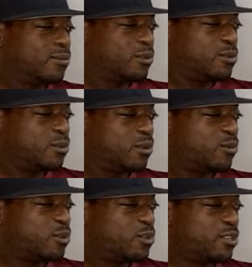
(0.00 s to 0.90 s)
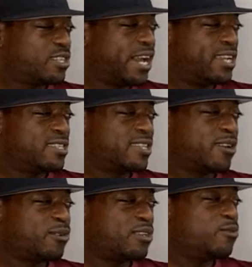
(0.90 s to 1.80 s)
what's your
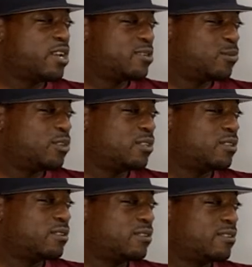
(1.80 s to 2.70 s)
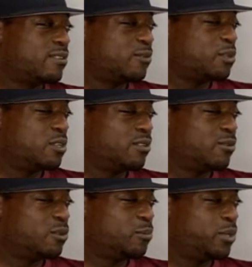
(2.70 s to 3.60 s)
dietary regimen? You
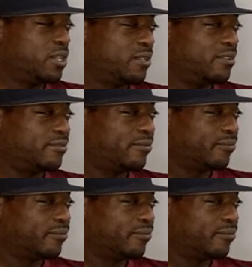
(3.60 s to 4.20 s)
eat pig?